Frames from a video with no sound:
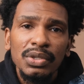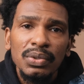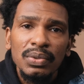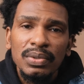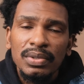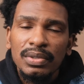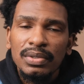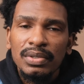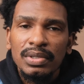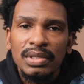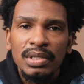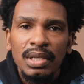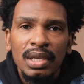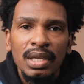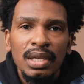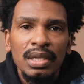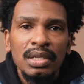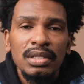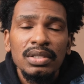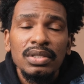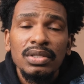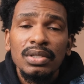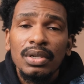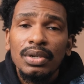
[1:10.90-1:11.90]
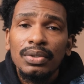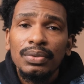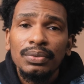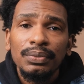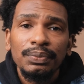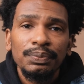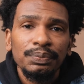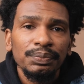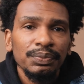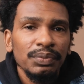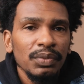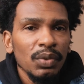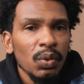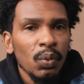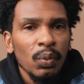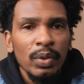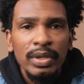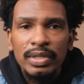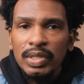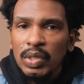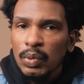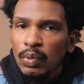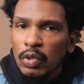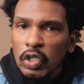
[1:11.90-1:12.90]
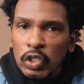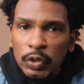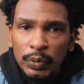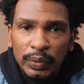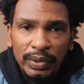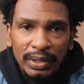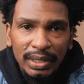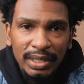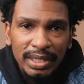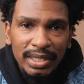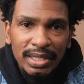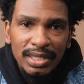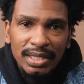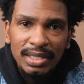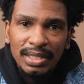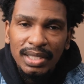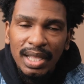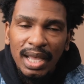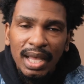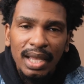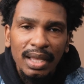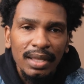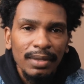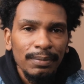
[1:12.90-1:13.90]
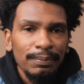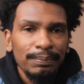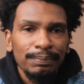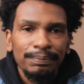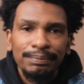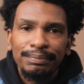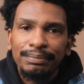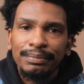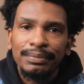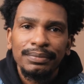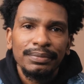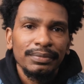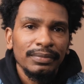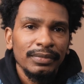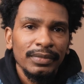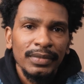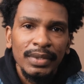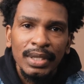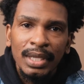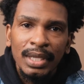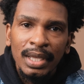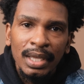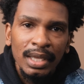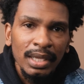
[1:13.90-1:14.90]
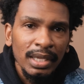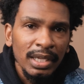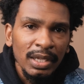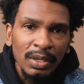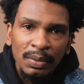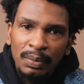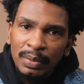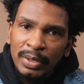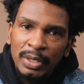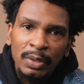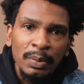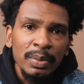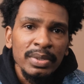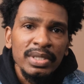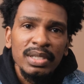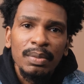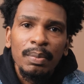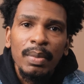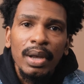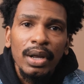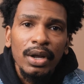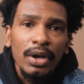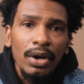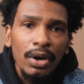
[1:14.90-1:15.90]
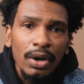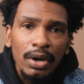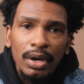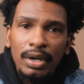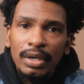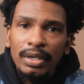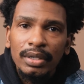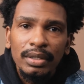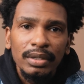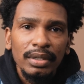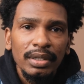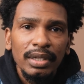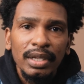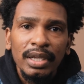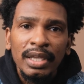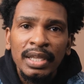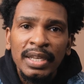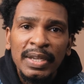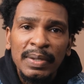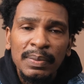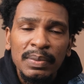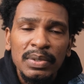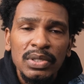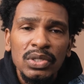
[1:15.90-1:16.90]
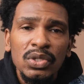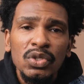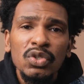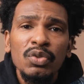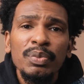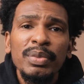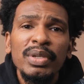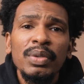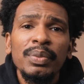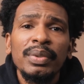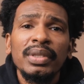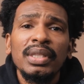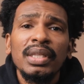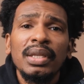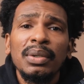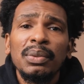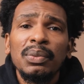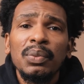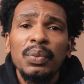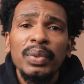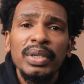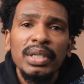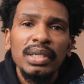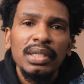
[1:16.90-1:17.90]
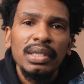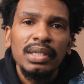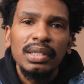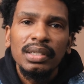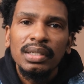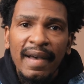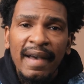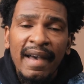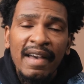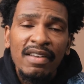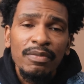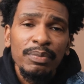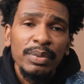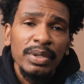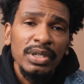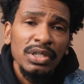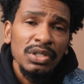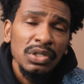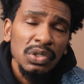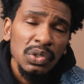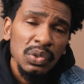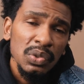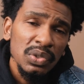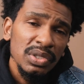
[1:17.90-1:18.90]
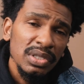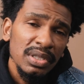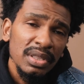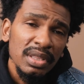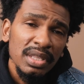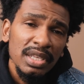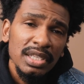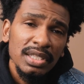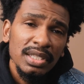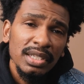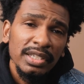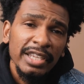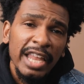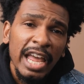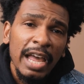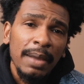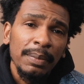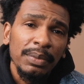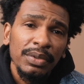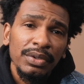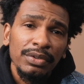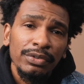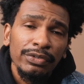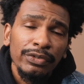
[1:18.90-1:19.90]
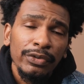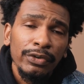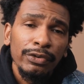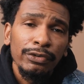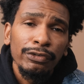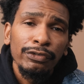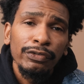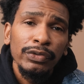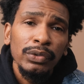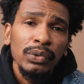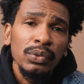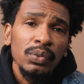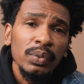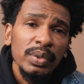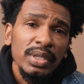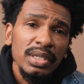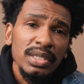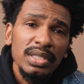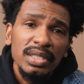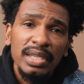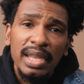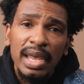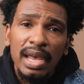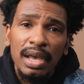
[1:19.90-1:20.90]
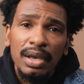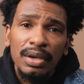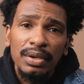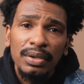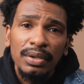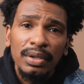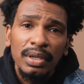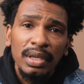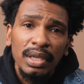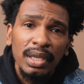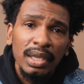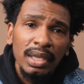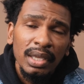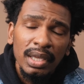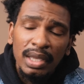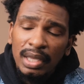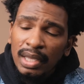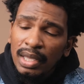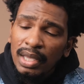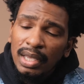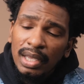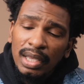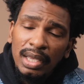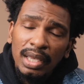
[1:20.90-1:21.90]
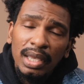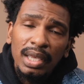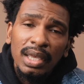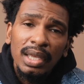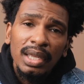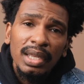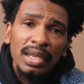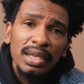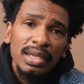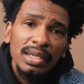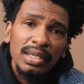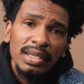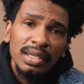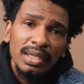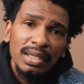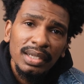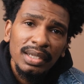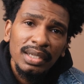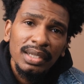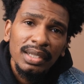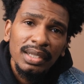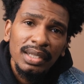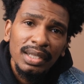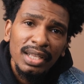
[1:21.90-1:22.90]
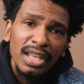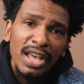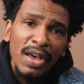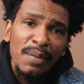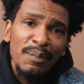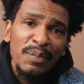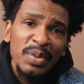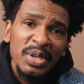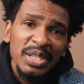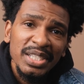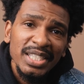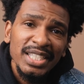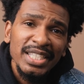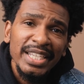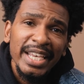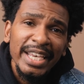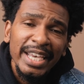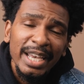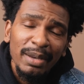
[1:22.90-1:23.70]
users. So once it was released, it was in my cart and it was to me within a week. I've been using this adapter for a few weeks now, and I must say